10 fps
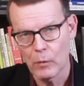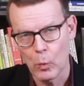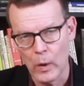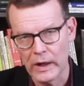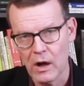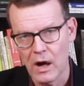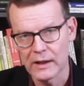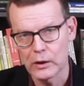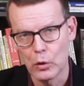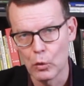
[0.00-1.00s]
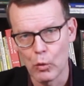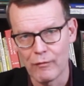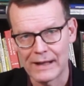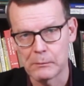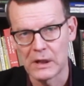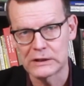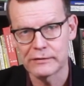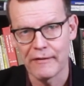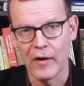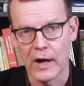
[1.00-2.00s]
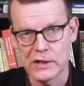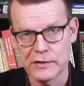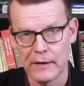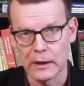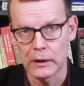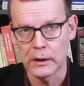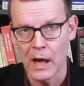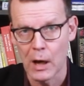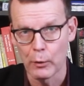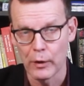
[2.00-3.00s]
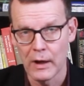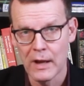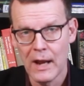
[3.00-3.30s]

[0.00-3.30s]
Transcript: One can't do that much with Huddersfield Town,